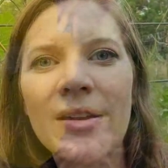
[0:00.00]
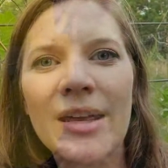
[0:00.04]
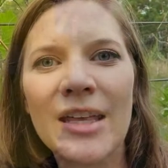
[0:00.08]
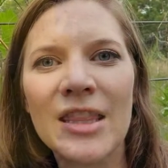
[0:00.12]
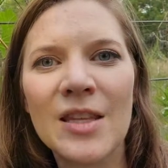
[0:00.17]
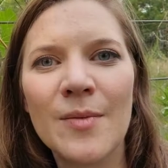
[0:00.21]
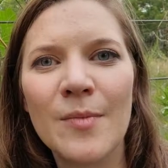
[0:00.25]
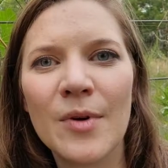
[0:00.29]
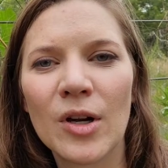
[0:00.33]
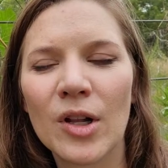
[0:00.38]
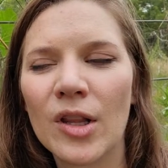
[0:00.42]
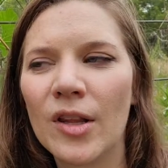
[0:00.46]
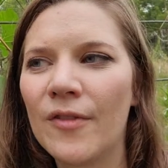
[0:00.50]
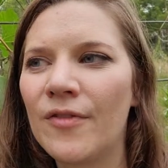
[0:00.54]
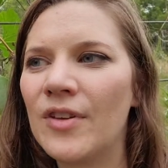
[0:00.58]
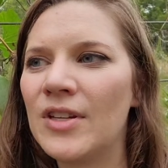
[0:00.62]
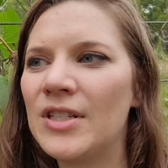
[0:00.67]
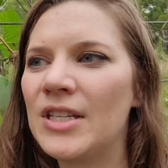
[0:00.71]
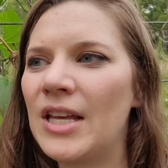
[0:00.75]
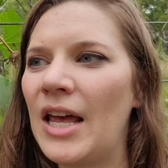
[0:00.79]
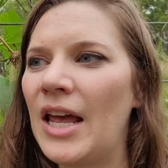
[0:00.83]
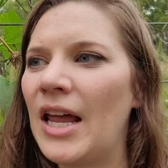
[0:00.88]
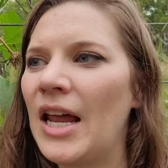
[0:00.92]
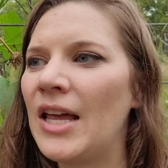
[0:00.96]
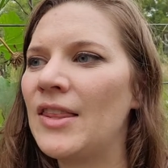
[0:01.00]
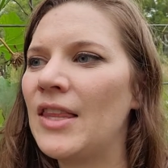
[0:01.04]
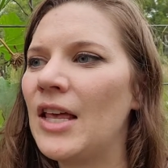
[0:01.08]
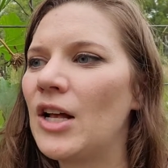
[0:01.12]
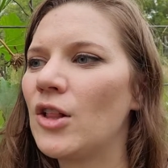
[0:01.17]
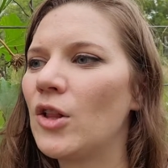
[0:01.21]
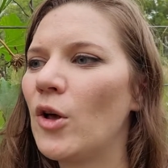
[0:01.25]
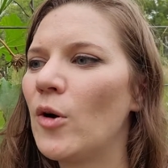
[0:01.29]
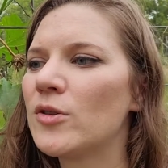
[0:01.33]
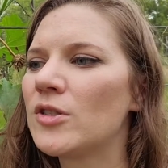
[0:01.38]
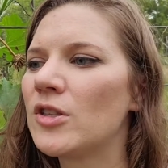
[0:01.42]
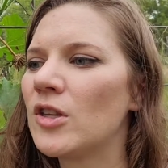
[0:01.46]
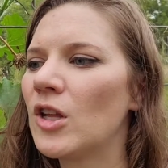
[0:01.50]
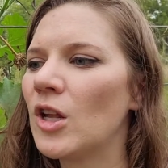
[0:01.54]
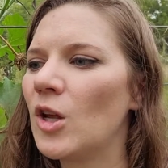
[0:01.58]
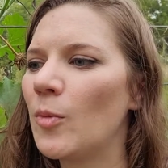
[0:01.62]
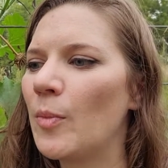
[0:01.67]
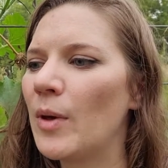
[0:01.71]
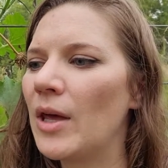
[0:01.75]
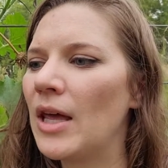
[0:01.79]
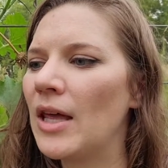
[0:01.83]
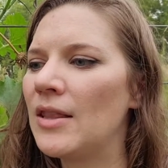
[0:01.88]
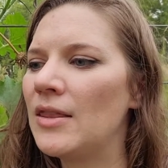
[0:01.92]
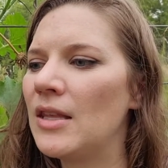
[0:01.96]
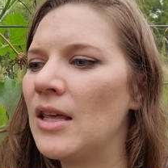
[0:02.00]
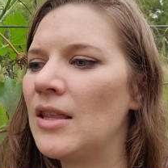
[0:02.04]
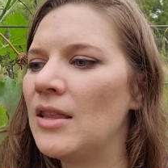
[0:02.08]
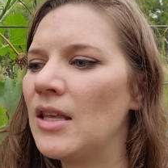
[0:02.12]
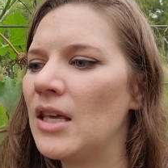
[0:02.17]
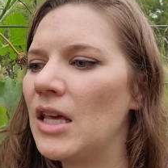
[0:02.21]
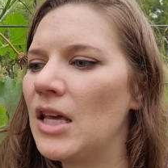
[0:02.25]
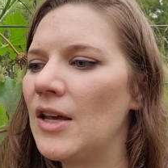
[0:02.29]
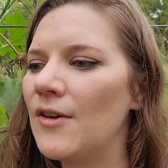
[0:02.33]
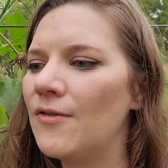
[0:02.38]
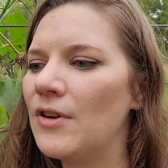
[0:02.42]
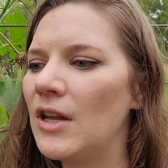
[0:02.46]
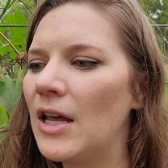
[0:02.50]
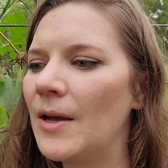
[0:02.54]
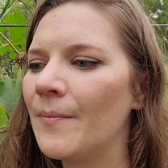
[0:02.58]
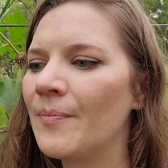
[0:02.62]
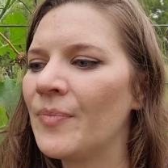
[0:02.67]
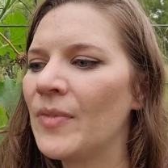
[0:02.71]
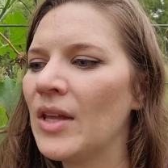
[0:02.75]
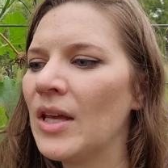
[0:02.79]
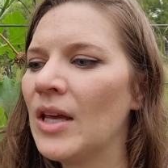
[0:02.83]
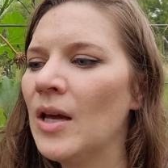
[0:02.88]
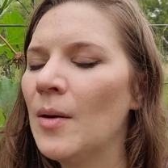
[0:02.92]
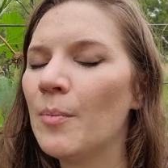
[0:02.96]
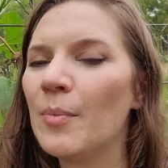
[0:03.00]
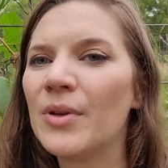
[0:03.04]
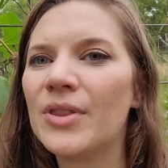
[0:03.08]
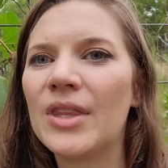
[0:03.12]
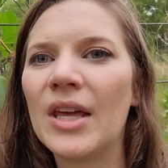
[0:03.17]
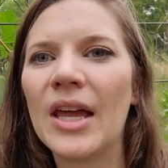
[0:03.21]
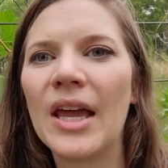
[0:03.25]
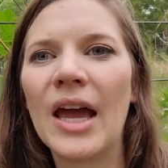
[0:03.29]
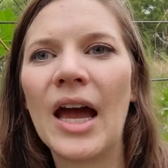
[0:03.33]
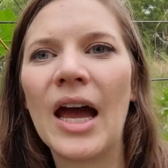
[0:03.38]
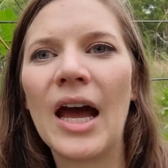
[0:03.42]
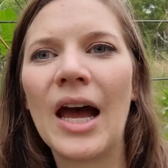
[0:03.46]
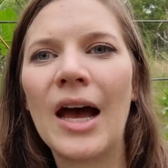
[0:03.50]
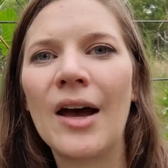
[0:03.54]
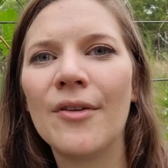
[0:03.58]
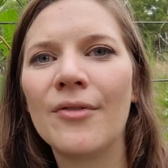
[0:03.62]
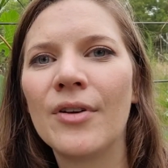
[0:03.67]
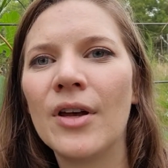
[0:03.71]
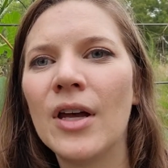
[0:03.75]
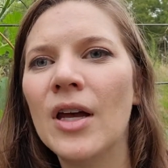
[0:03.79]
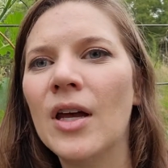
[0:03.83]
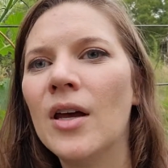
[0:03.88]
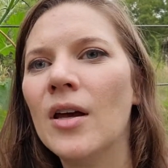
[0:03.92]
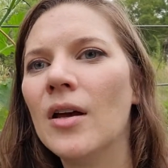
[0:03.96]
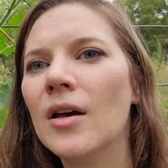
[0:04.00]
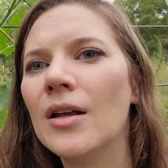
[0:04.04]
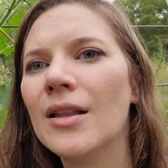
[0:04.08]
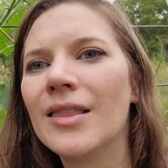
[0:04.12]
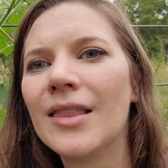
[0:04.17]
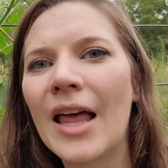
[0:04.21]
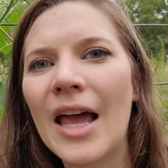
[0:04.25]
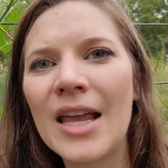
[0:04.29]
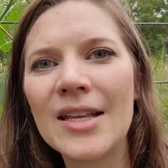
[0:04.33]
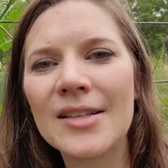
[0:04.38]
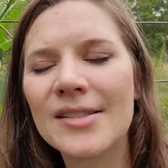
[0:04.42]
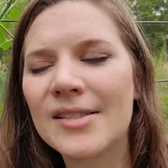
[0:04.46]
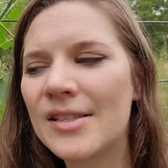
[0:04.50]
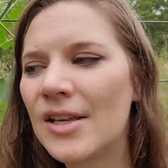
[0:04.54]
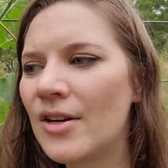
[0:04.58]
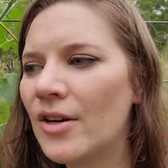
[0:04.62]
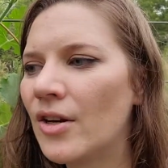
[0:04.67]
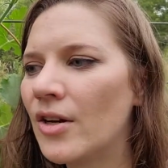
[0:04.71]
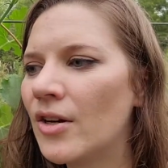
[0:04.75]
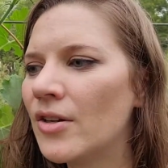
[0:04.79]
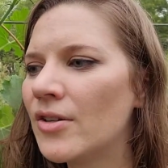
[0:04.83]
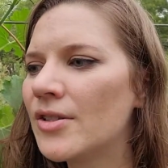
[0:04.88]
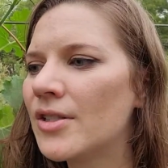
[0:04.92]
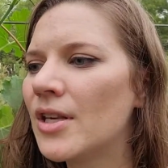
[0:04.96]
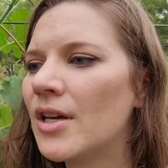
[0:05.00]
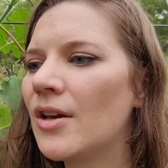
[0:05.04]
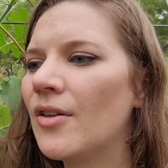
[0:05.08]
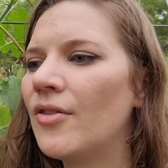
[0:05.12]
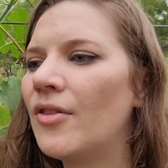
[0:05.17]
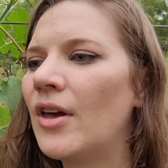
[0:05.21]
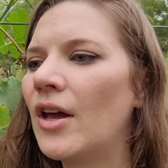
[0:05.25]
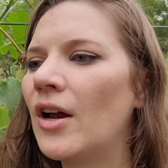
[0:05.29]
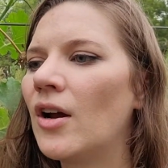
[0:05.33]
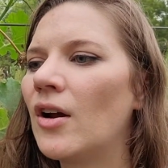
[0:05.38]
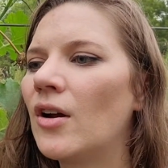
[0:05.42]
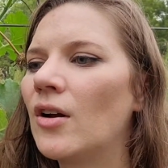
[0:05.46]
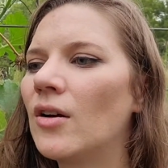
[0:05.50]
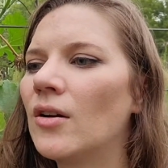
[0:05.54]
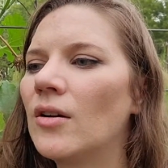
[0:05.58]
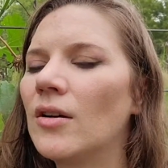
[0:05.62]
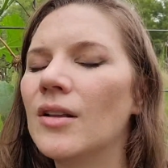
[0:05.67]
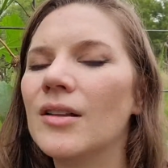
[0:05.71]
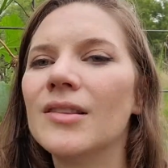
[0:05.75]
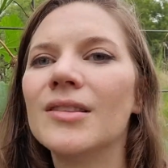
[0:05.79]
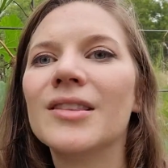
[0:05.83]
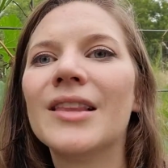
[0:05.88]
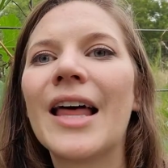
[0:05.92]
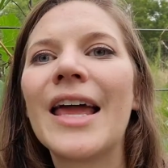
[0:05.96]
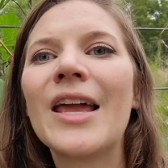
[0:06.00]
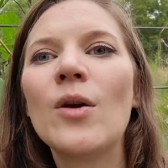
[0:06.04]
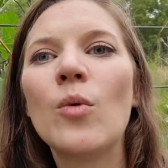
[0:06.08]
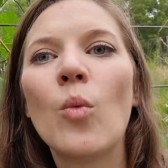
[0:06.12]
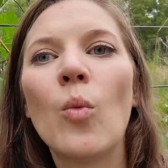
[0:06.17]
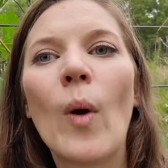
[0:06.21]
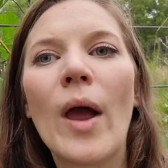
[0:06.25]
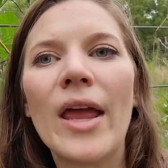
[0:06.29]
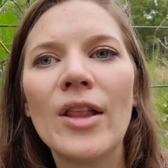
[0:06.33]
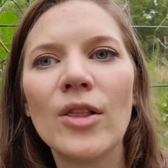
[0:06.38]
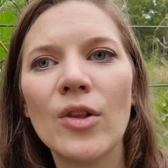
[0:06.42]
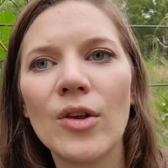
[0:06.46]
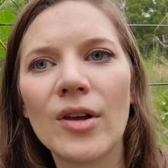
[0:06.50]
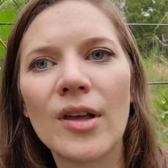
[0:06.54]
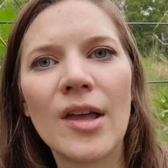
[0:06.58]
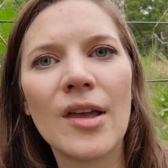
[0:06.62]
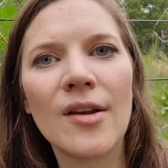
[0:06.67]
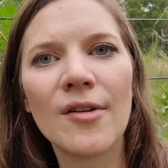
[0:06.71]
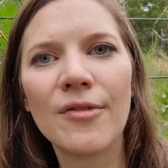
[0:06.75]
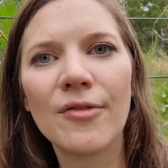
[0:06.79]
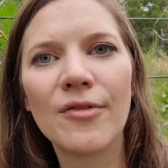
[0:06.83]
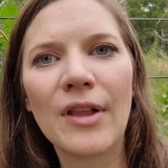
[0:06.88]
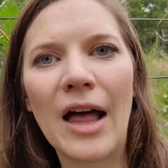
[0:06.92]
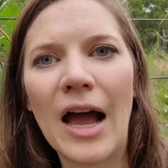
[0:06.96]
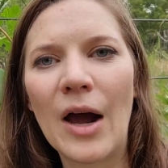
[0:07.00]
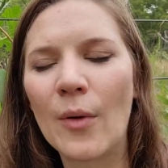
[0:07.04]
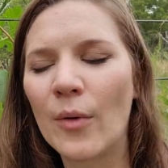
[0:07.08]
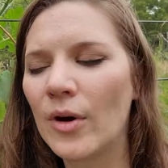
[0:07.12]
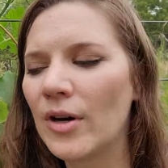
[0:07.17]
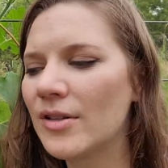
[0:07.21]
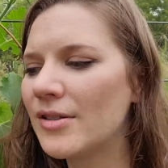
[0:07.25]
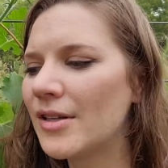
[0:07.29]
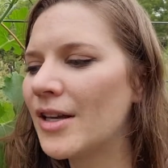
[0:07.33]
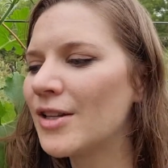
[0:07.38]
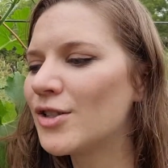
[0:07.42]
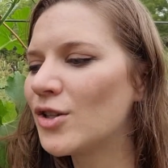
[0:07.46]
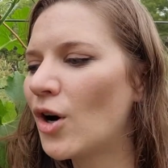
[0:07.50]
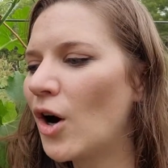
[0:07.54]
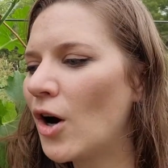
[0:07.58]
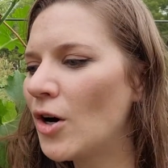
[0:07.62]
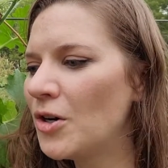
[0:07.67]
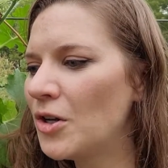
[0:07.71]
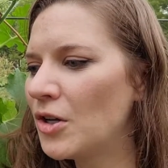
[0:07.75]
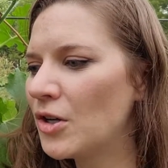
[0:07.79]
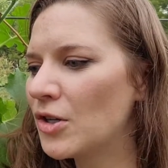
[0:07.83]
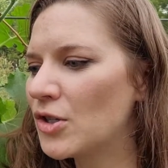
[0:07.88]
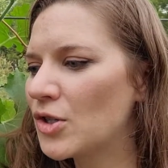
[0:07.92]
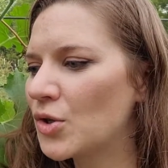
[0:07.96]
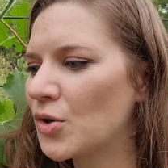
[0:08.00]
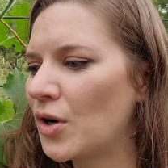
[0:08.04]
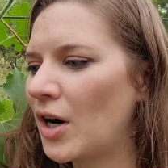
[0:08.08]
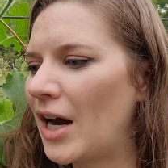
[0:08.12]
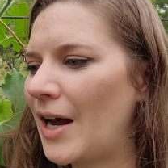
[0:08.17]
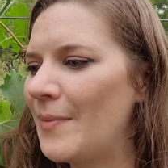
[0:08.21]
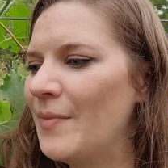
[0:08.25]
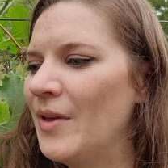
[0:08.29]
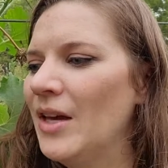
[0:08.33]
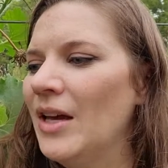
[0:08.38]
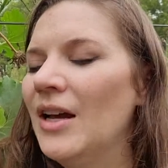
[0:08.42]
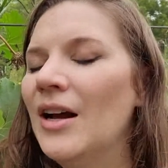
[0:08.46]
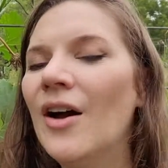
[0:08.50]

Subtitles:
in the middle of the day, and they close a little bit in the evening, but they have light centers. They're lightweight looking flowers. It's hard to describe.